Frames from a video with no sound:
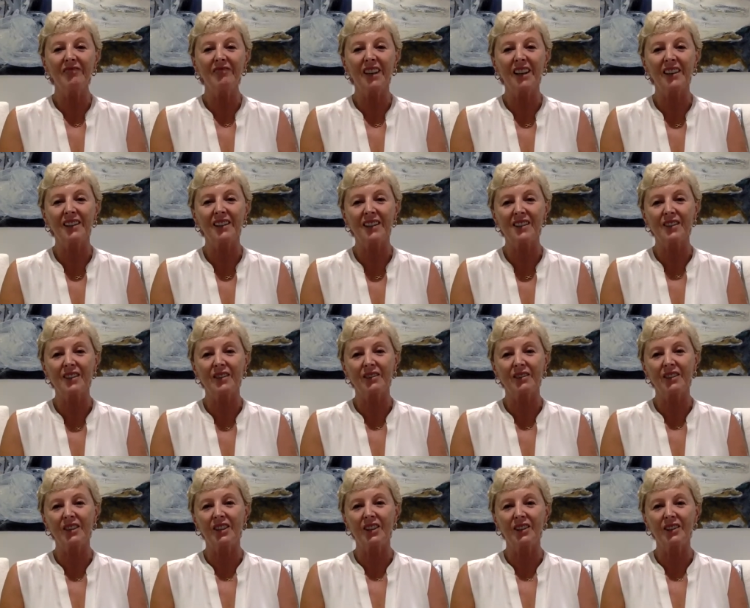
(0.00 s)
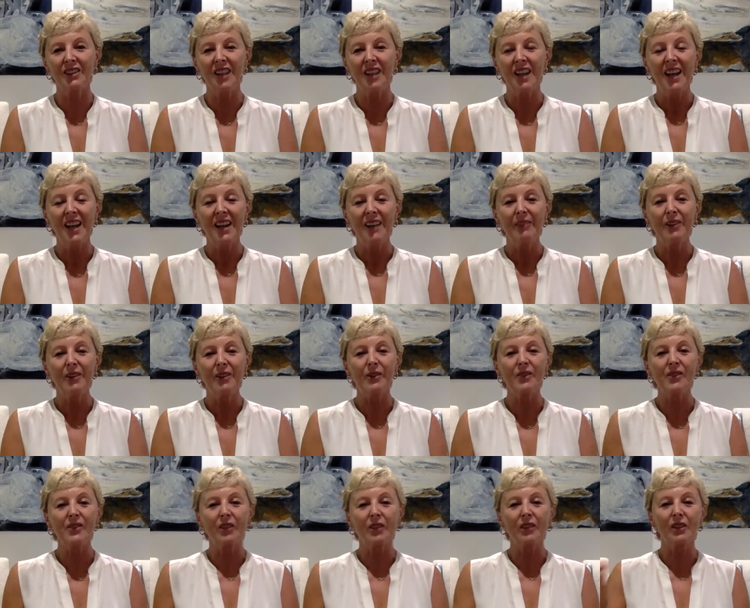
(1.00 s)
And it's, you know, whether it's
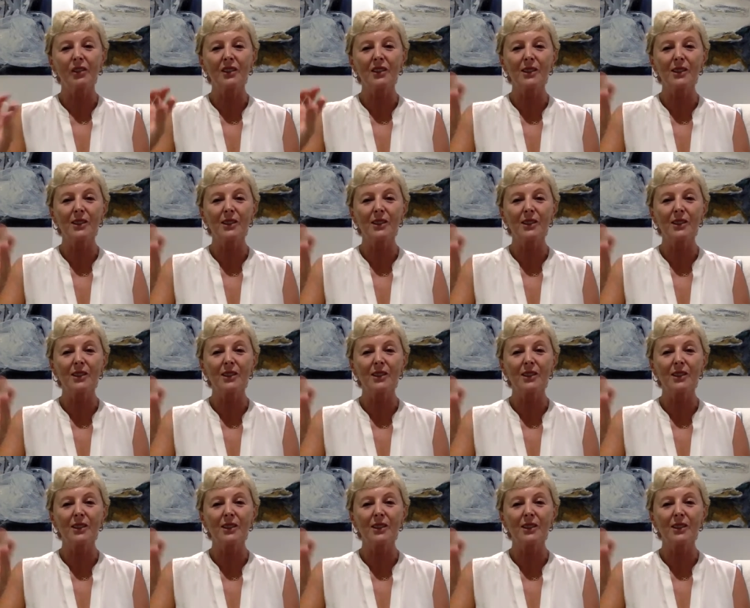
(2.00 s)
got a little